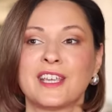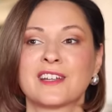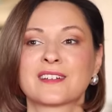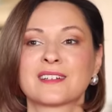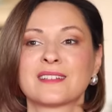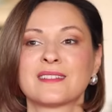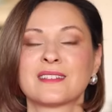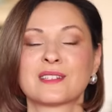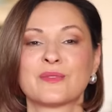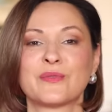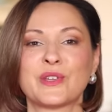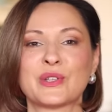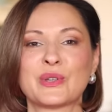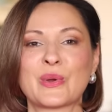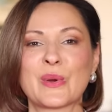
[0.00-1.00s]
here in this
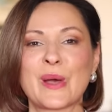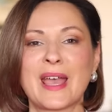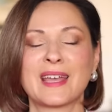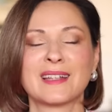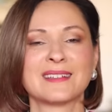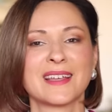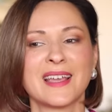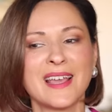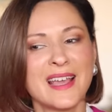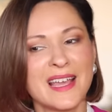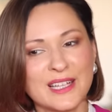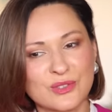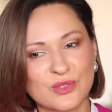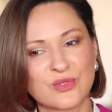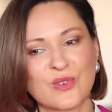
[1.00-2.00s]
video and
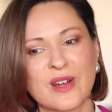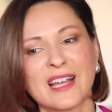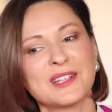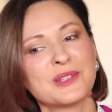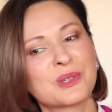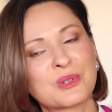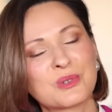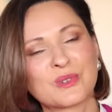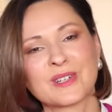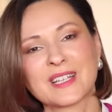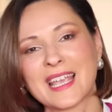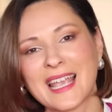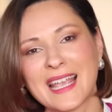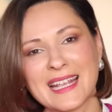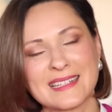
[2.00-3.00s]
try to
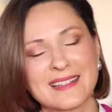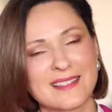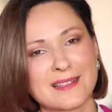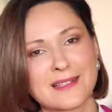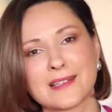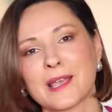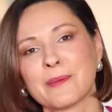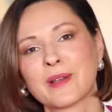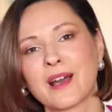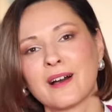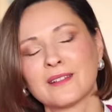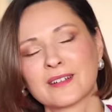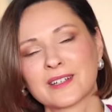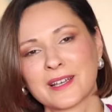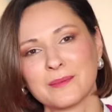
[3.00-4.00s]
create the same
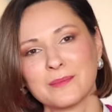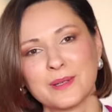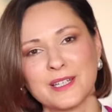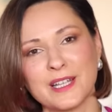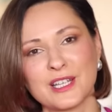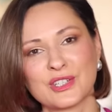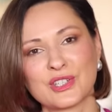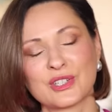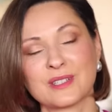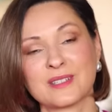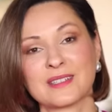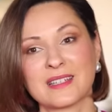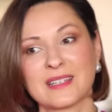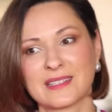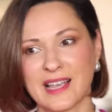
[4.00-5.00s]
color
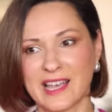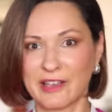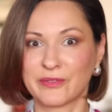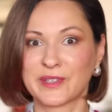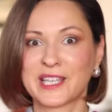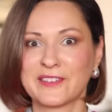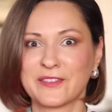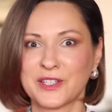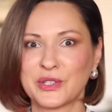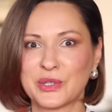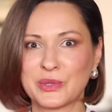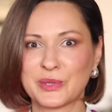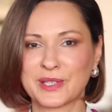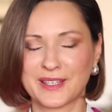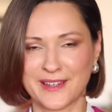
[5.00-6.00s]
combinations as I have given
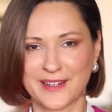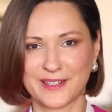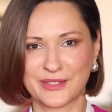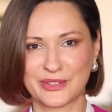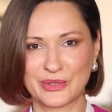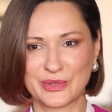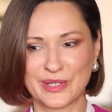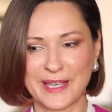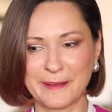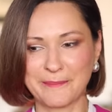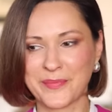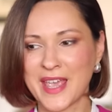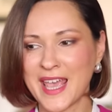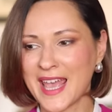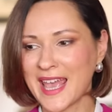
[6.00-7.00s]
you here today.
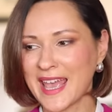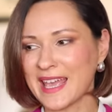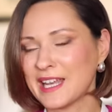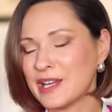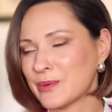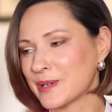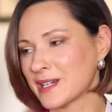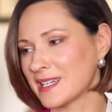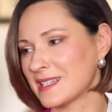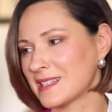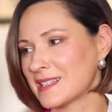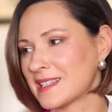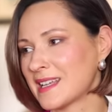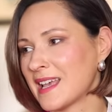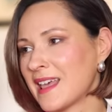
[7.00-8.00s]

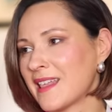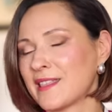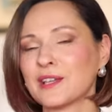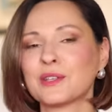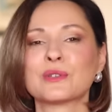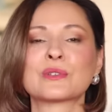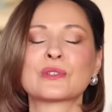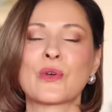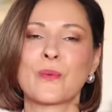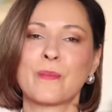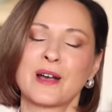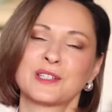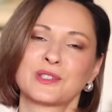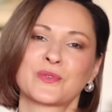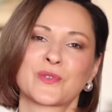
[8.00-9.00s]
Anyways, thank you so
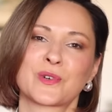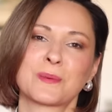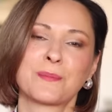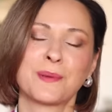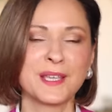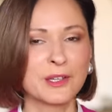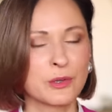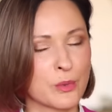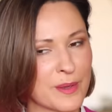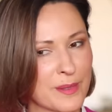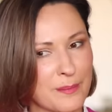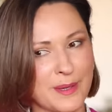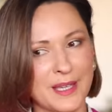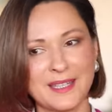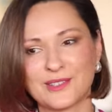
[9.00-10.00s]
much for being with
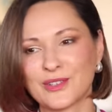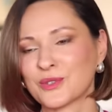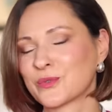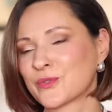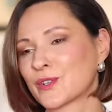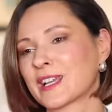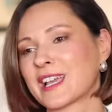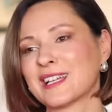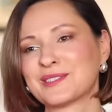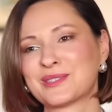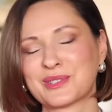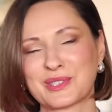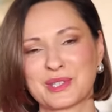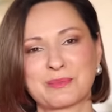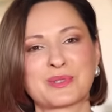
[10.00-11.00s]
me. Don't forget
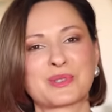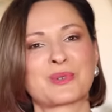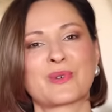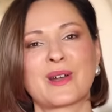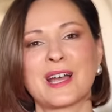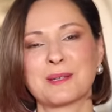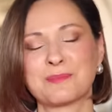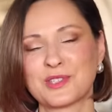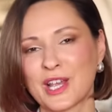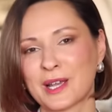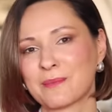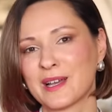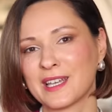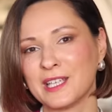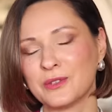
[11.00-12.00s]
to subscribe,
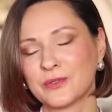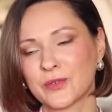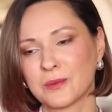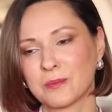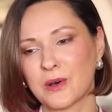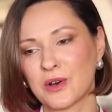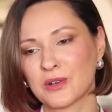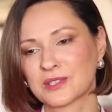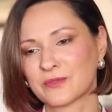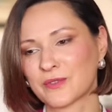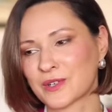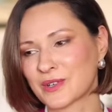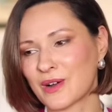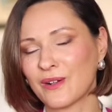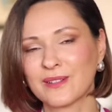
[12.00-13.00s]
check my info box
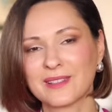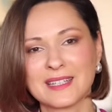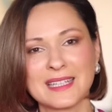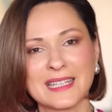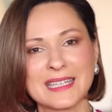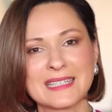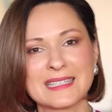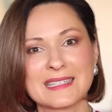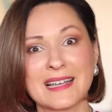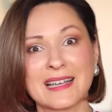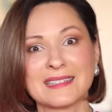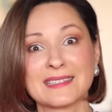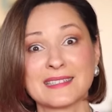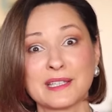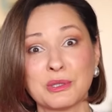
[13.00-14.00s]
for all the links
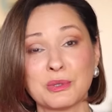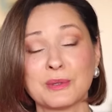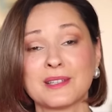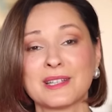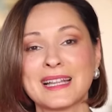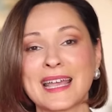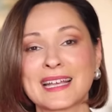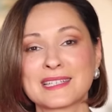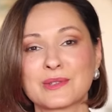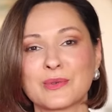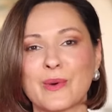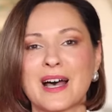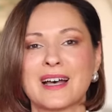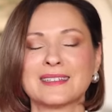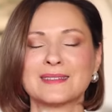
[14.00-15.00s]
and see you in the next
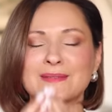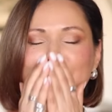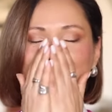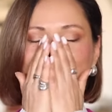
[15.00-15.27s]
one.